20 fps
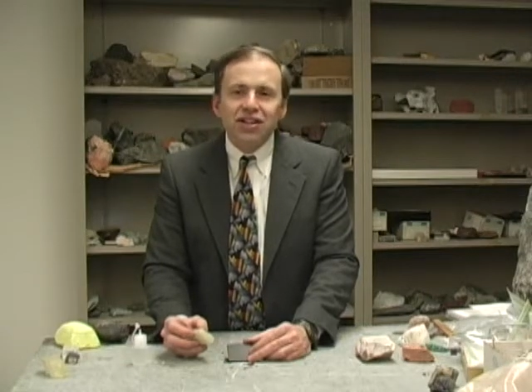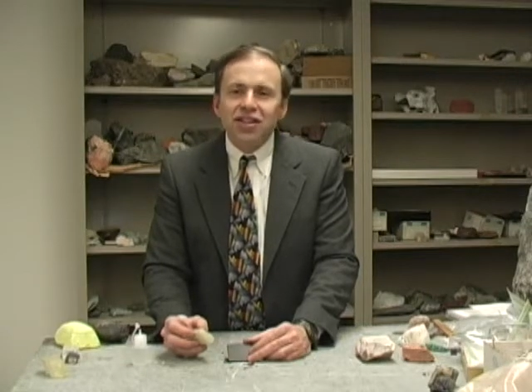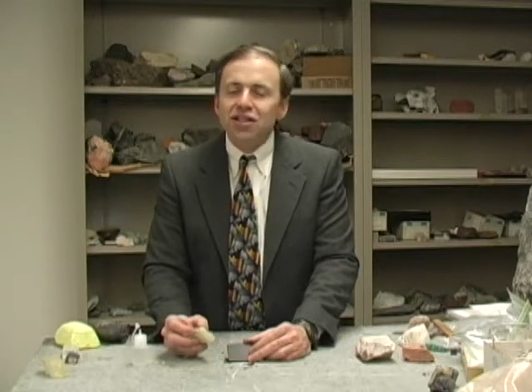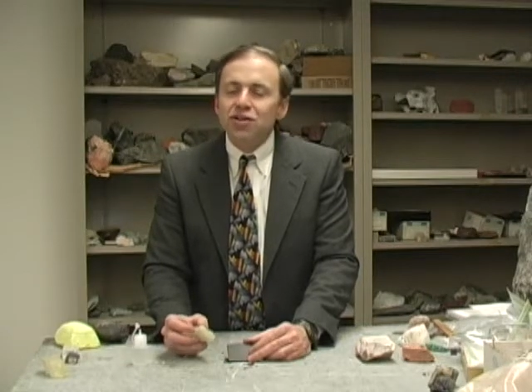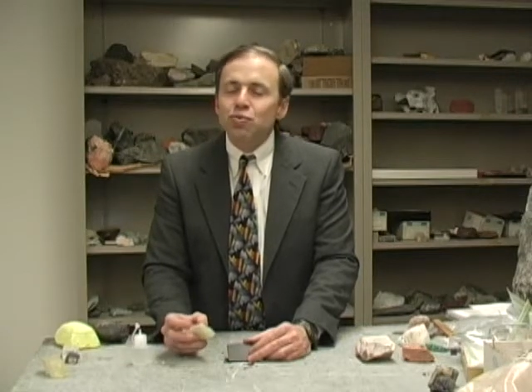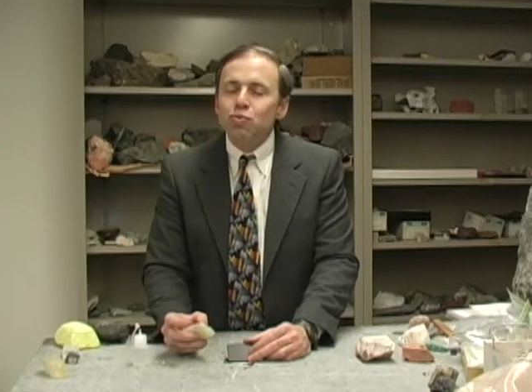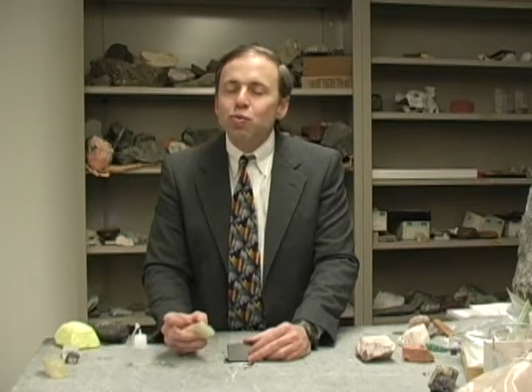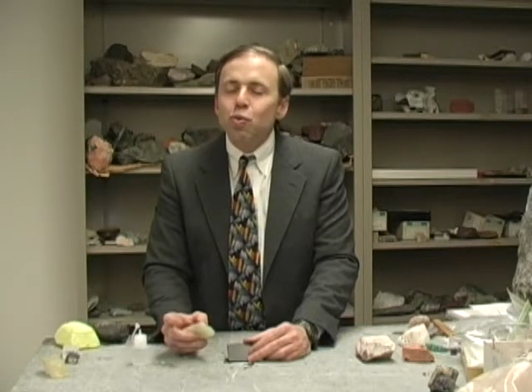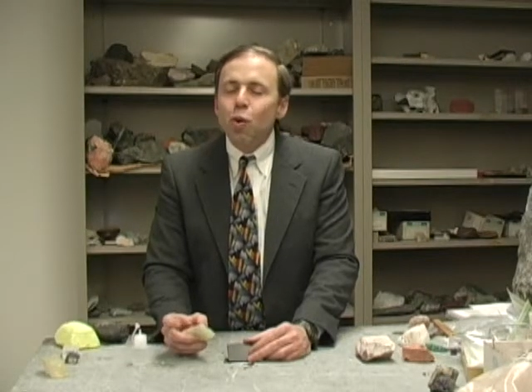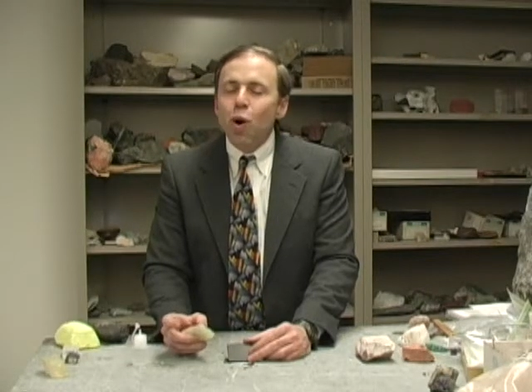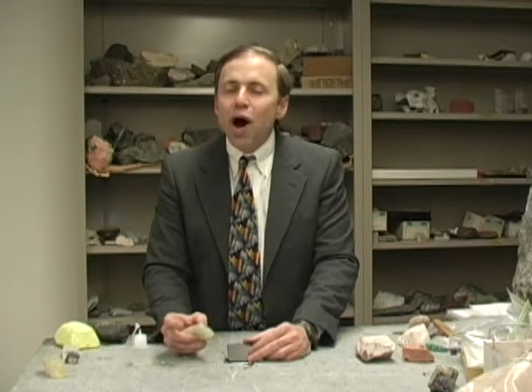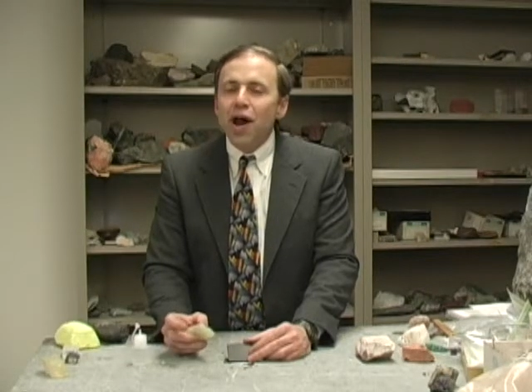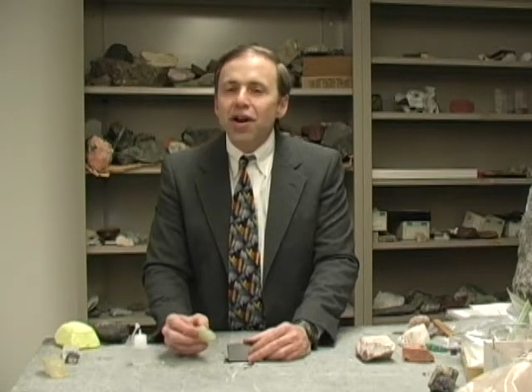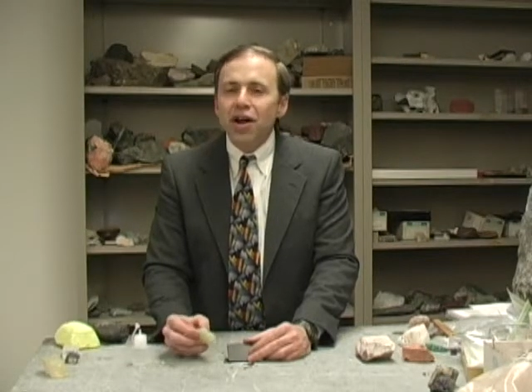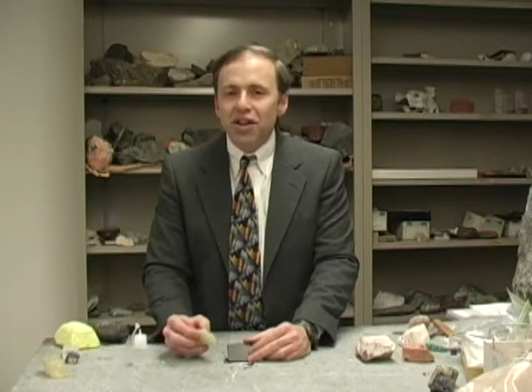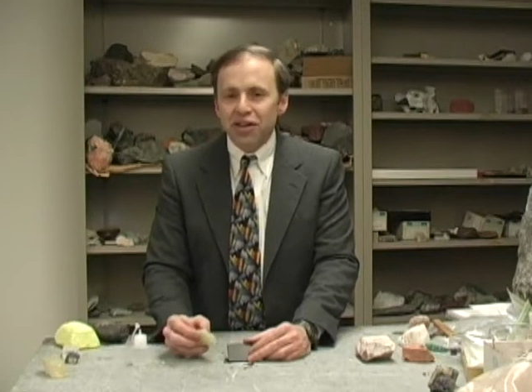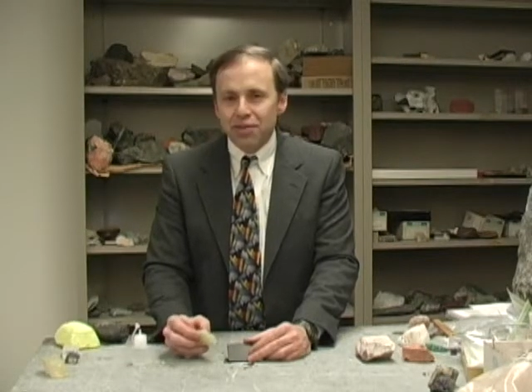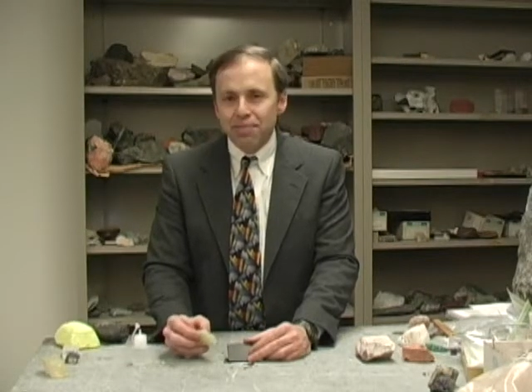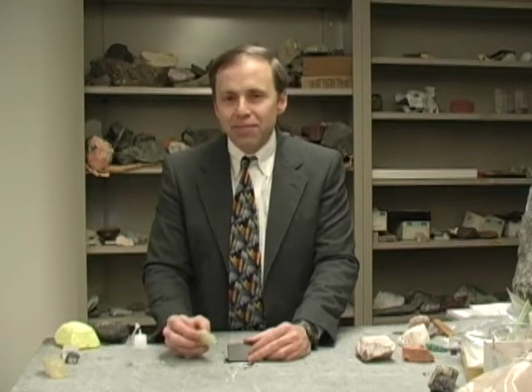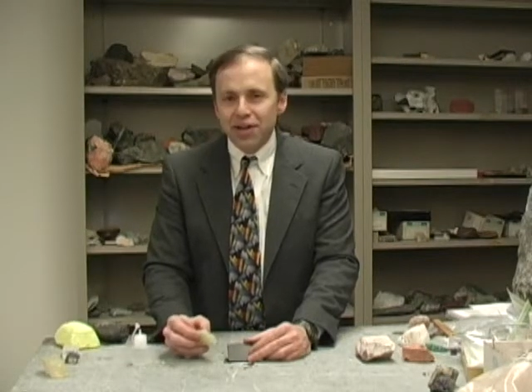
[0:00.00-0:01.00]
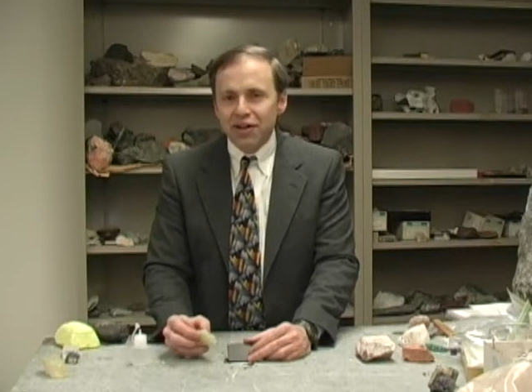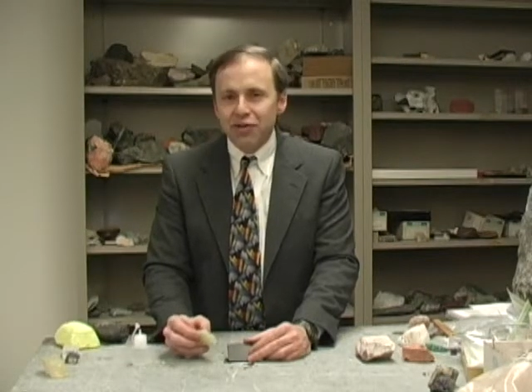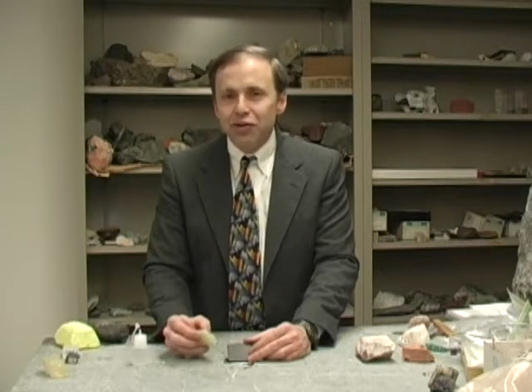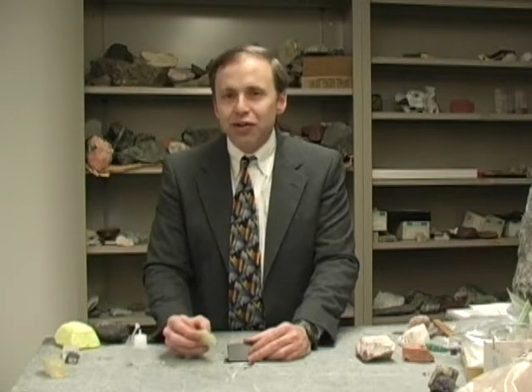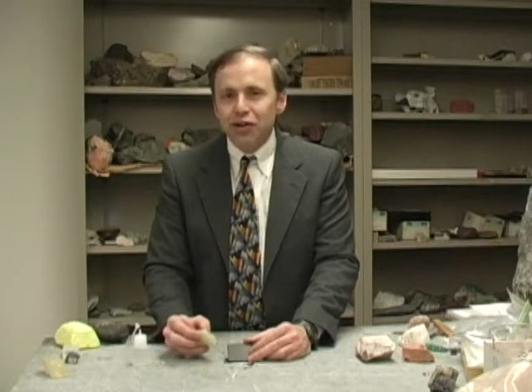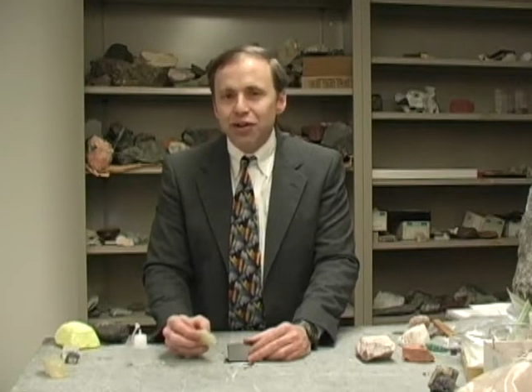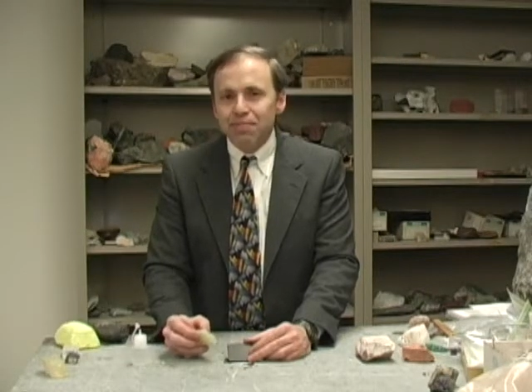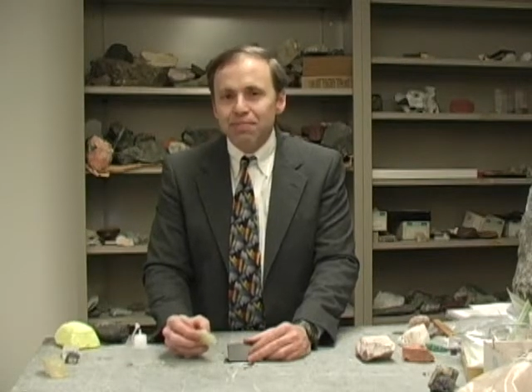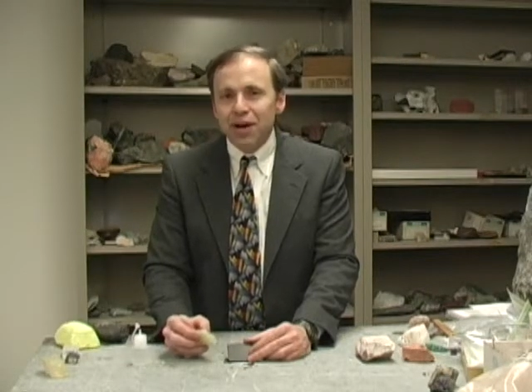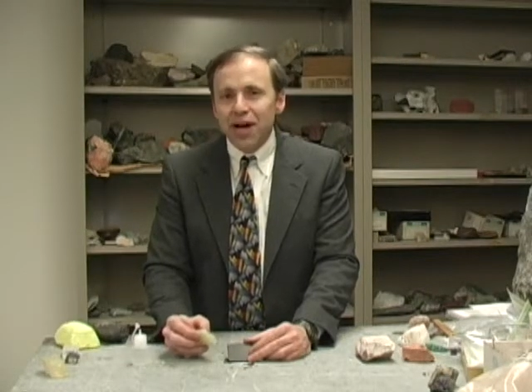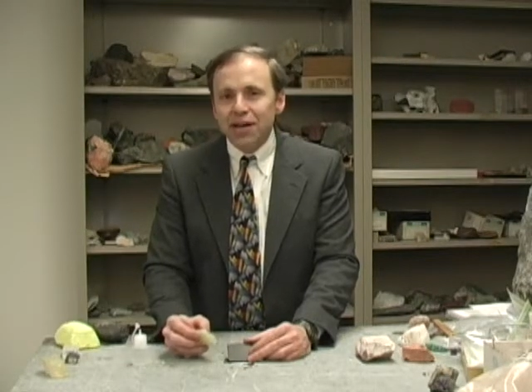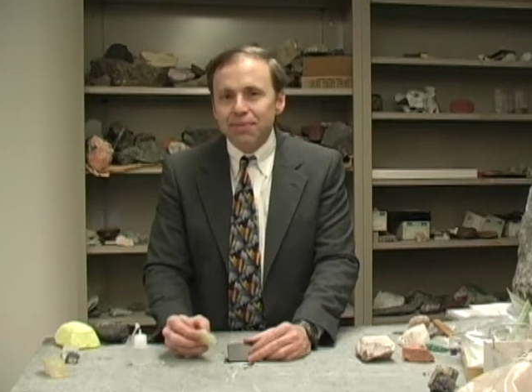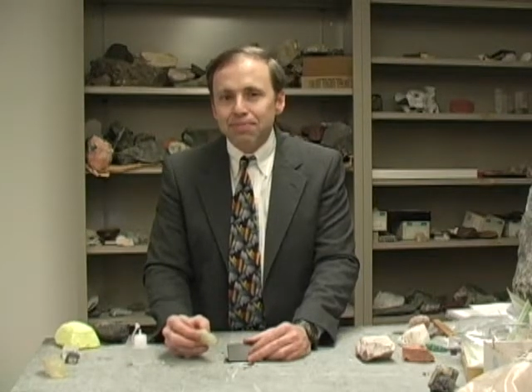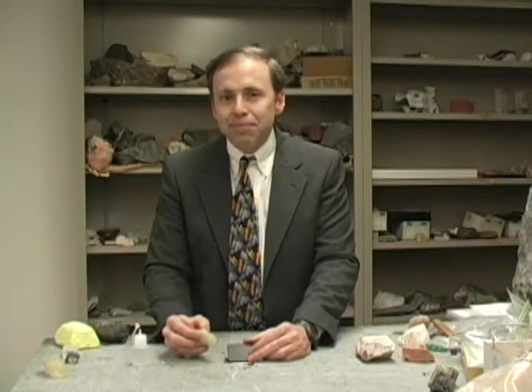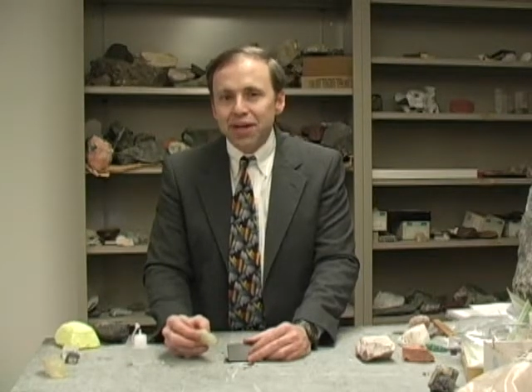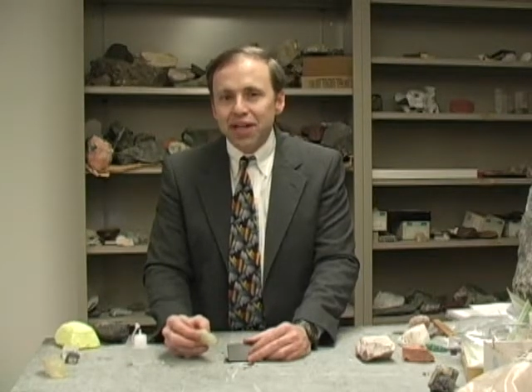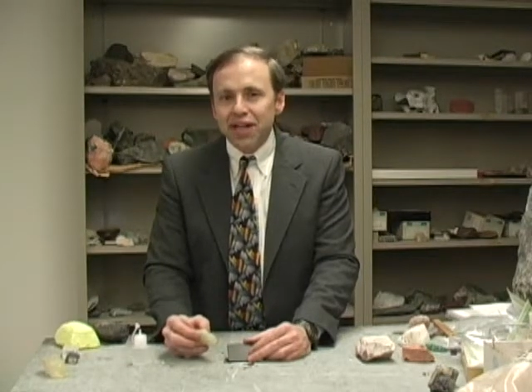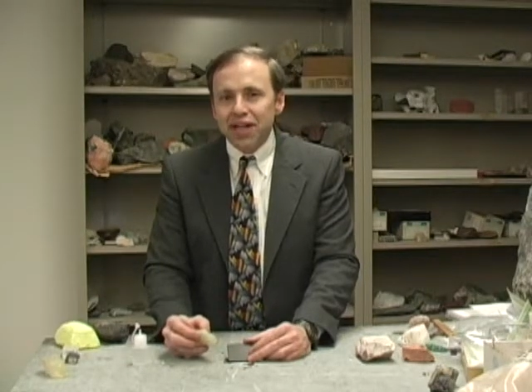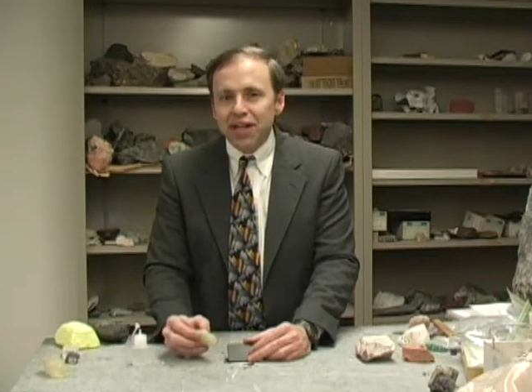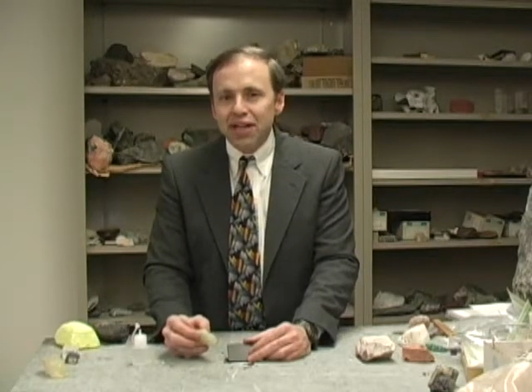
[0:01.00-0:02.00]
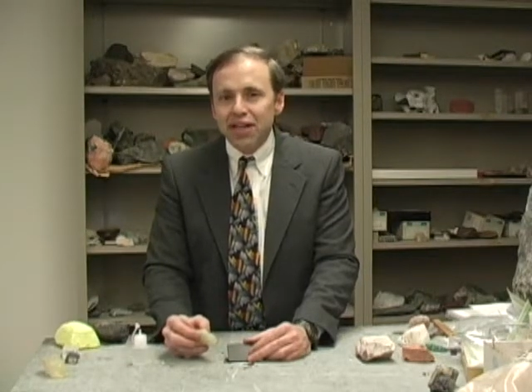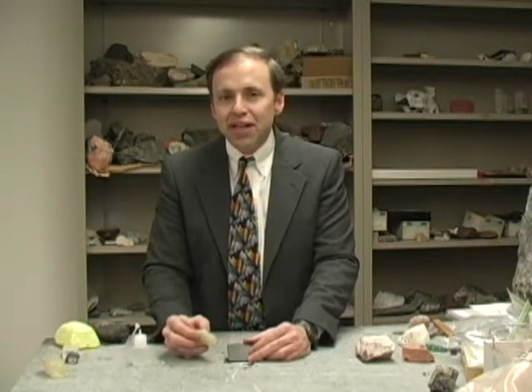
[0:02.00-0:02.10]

there's one other mineral it might be.